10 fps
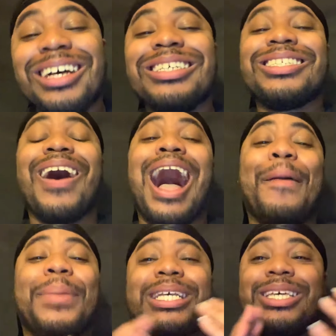So
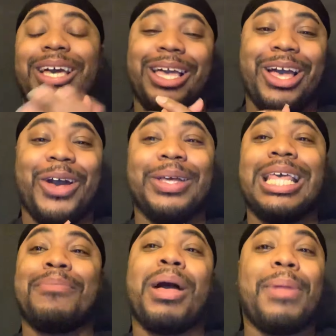I'm about to go and
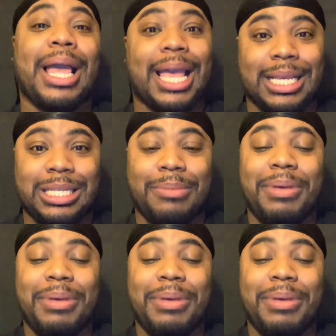take my black ass to